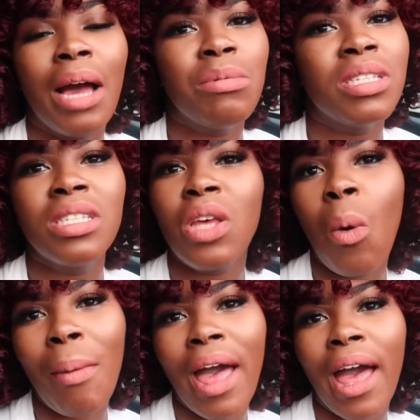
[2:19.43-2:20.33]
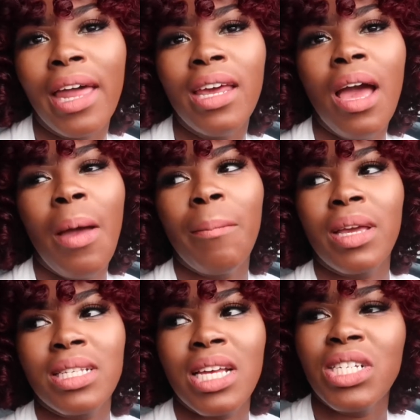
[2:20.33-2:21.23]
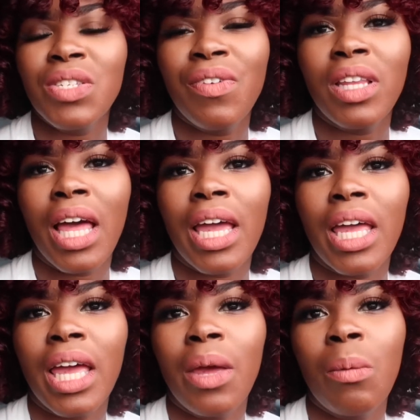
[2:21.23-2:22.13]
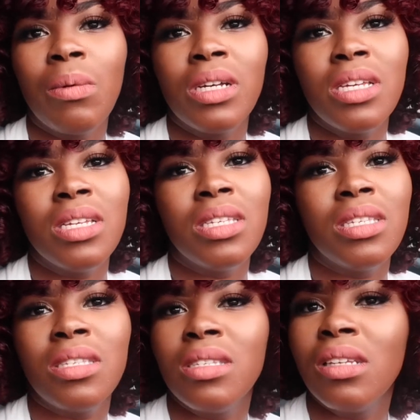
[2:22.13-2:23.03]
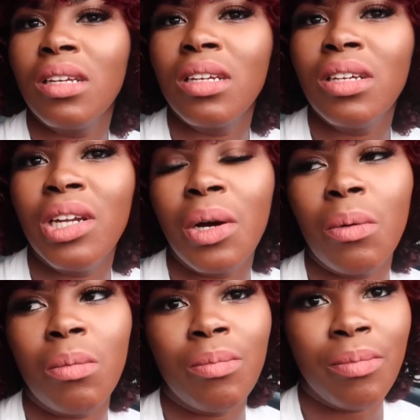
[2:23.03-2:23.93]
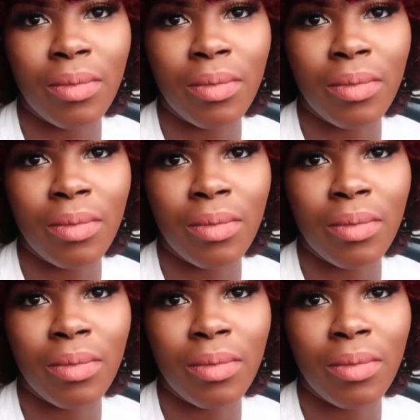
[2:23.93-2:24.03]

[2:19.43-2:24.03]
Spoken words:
I was so mad because I just felt like it was, you know,